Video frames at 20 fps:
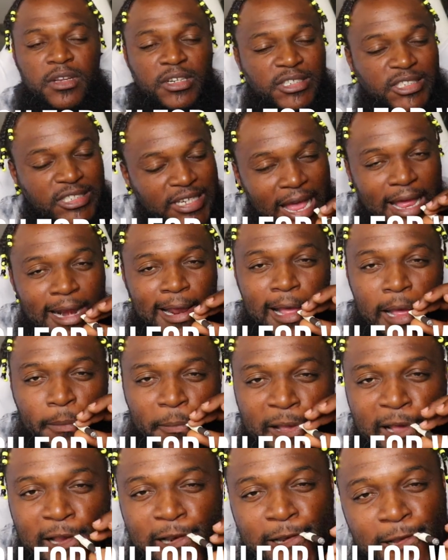Shout out,
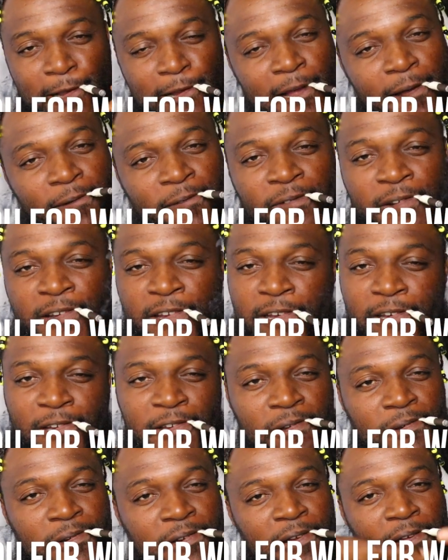man. I love y'all. I'm finna get
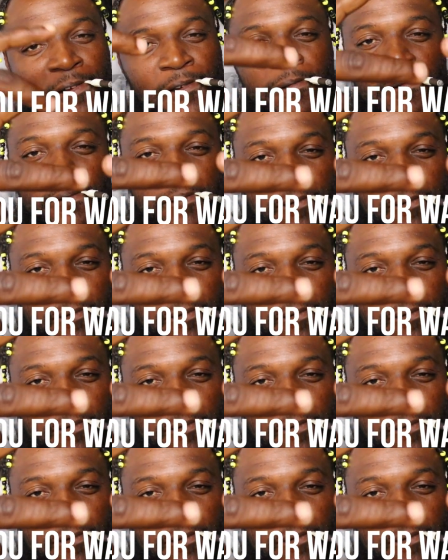into another.